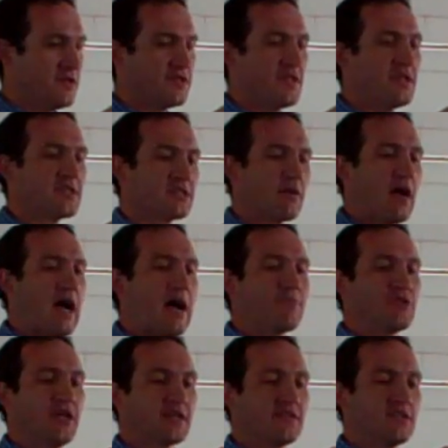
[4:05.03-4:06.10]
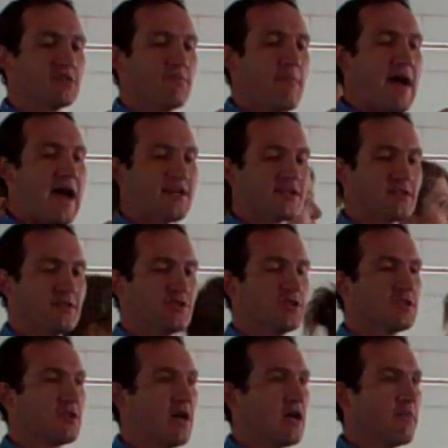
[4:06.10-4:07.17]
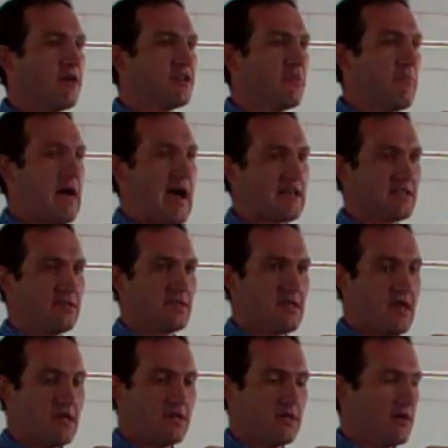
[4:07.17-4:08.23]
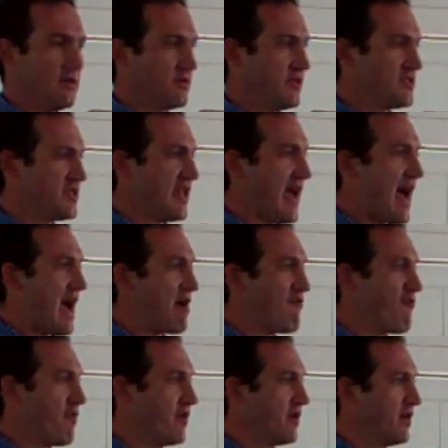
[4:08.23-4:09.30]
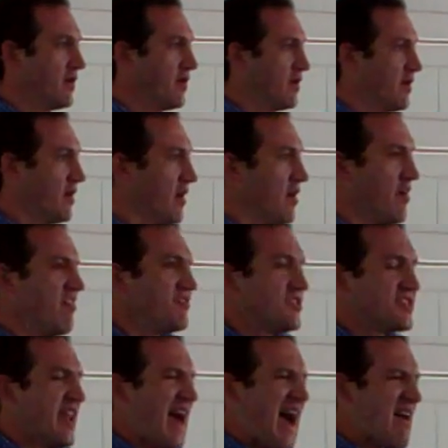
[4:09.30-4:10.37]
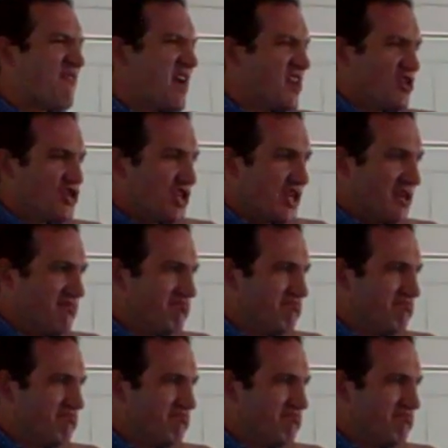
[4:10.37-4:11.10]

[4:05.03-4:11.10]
Does this object, this mass, let's just talk about the mass at the end here. Does it have energy?